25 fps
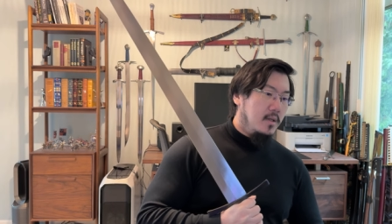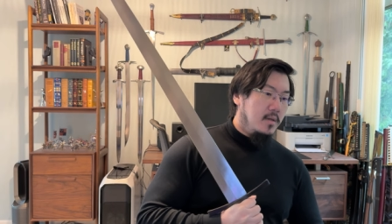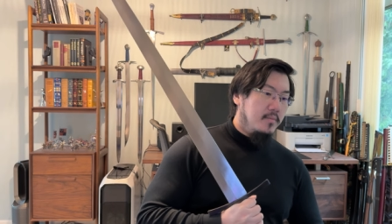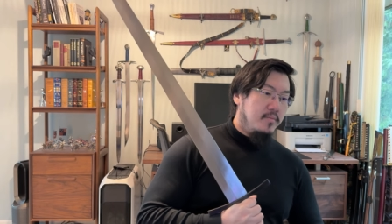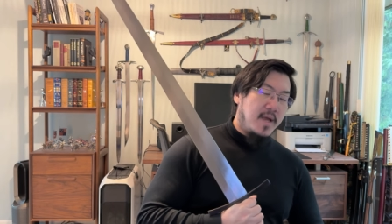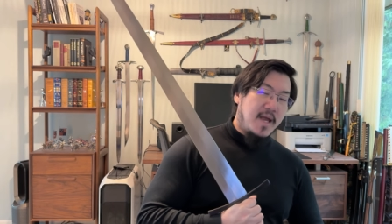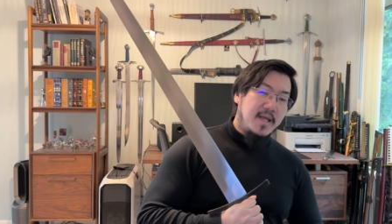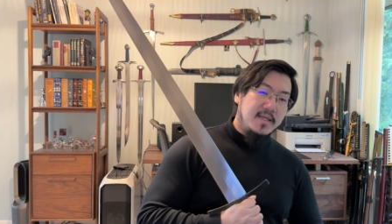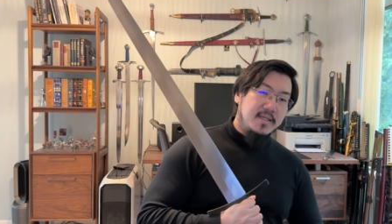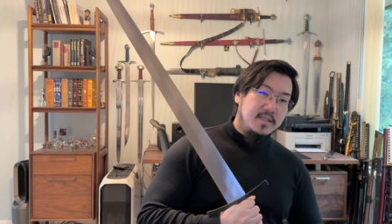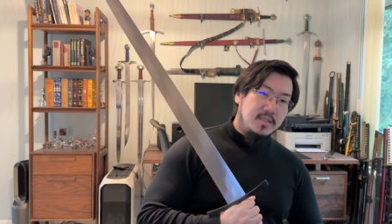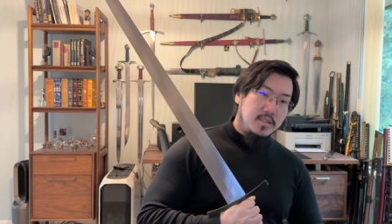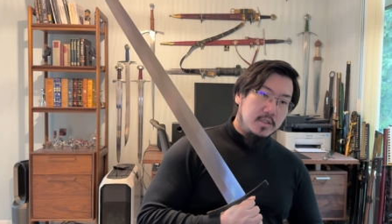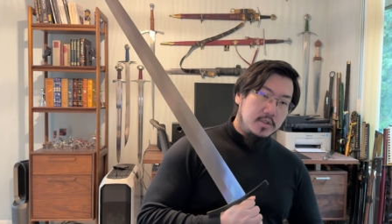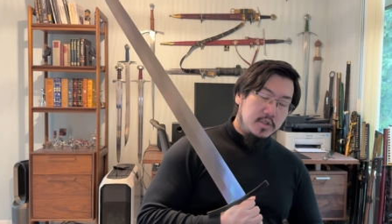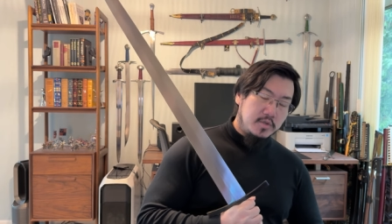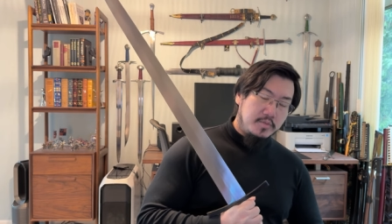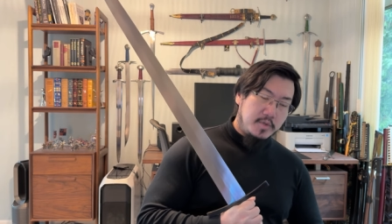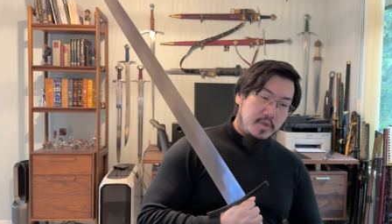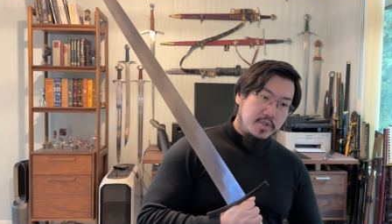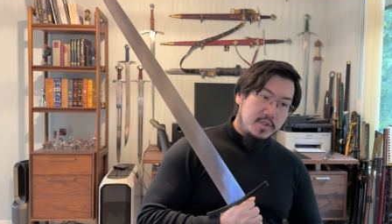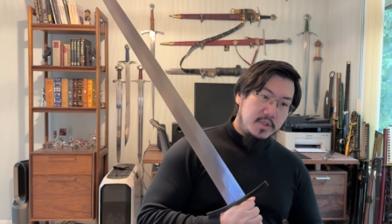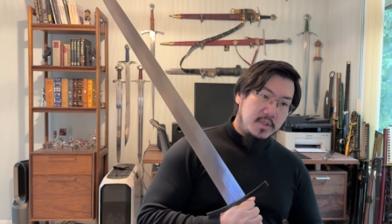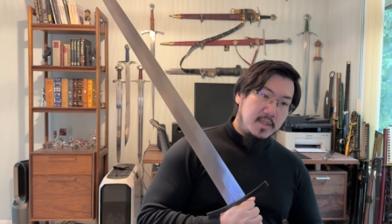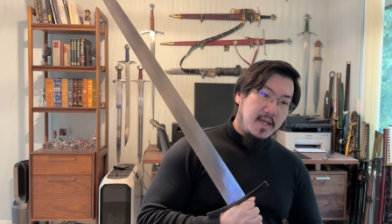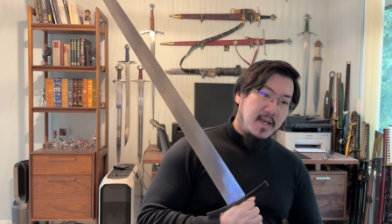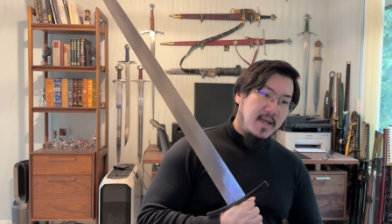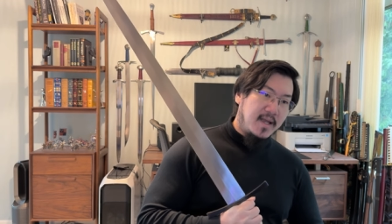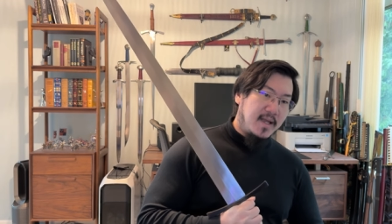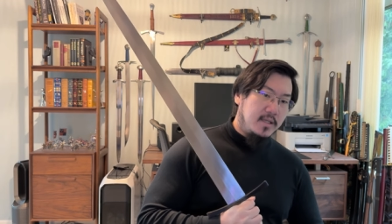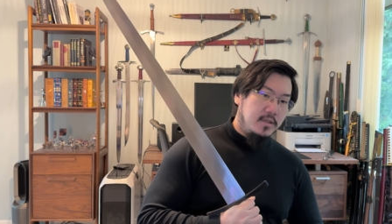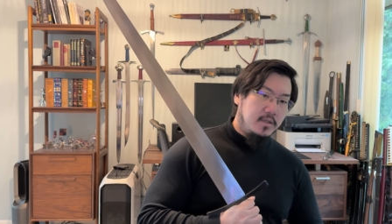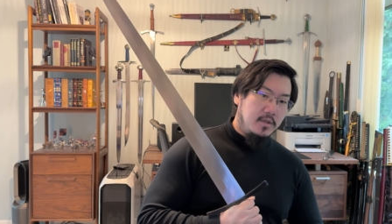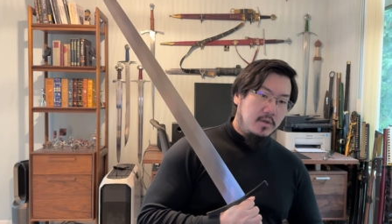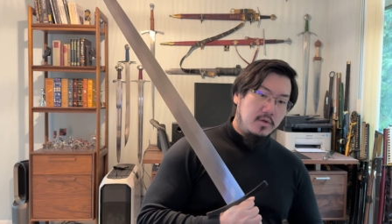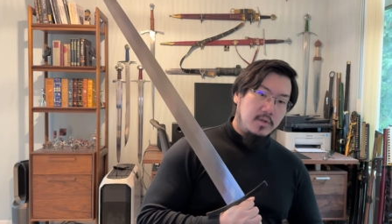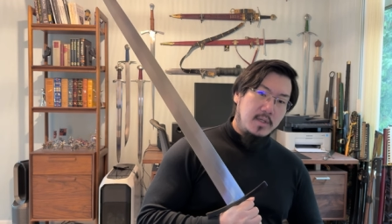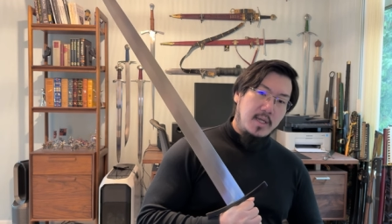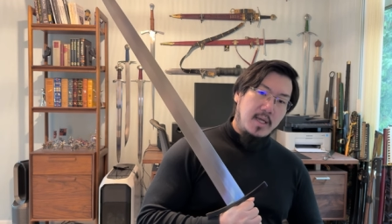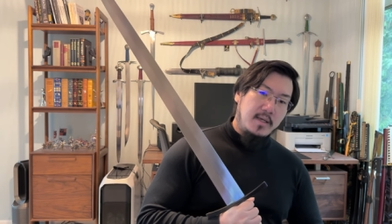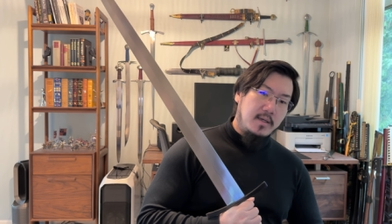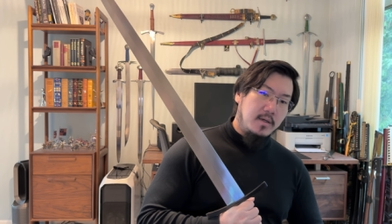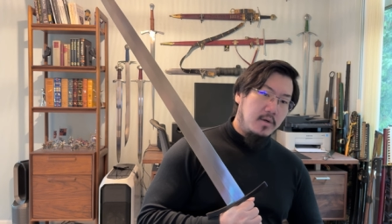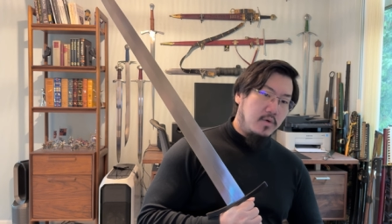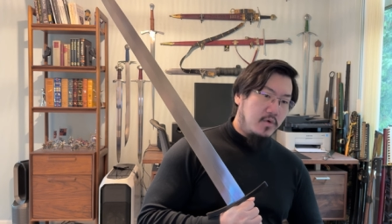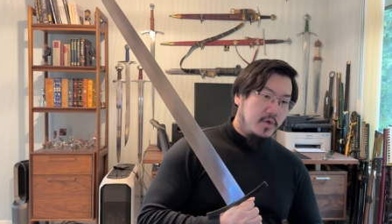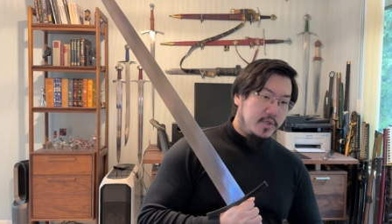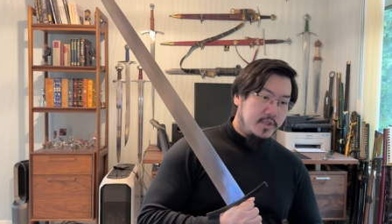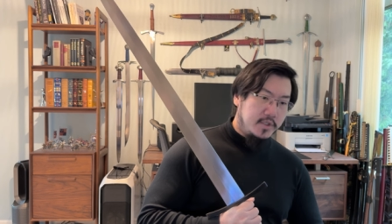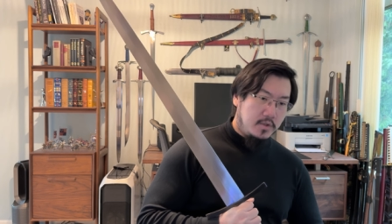mass distribution the handle
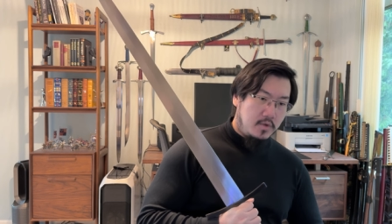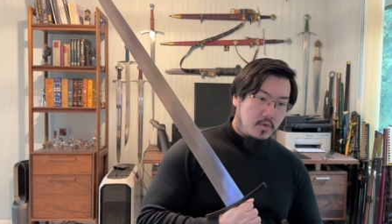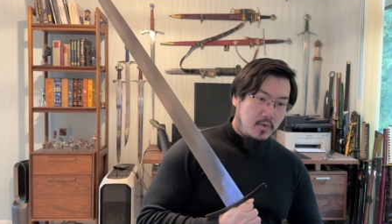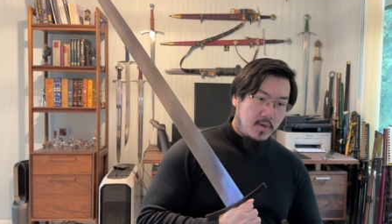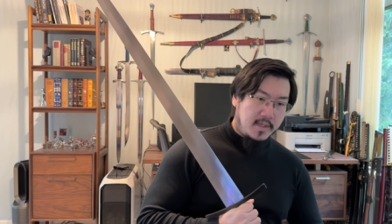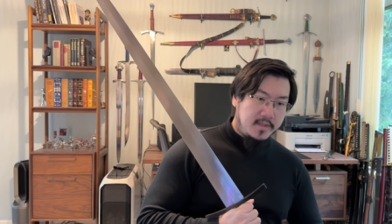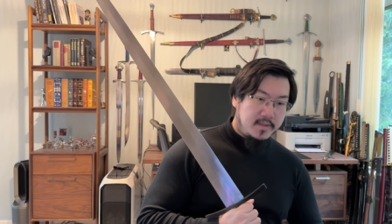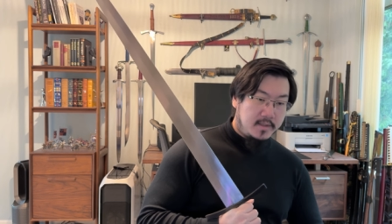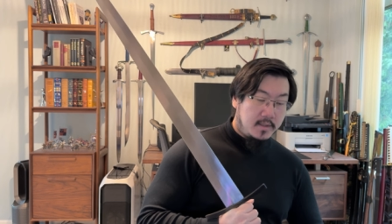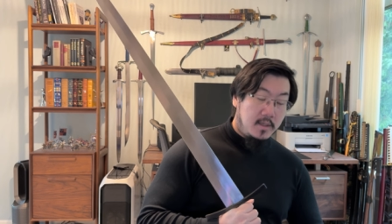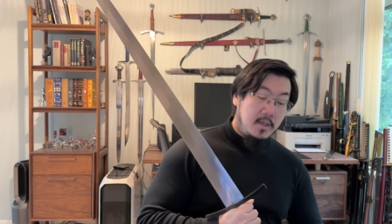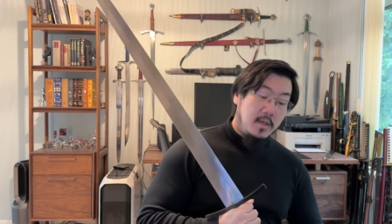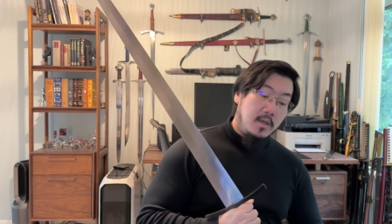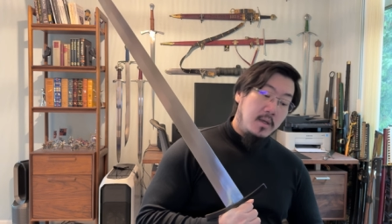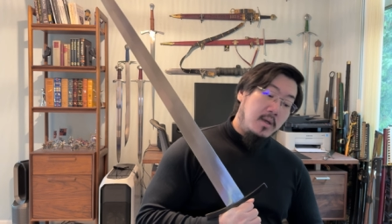like original ones.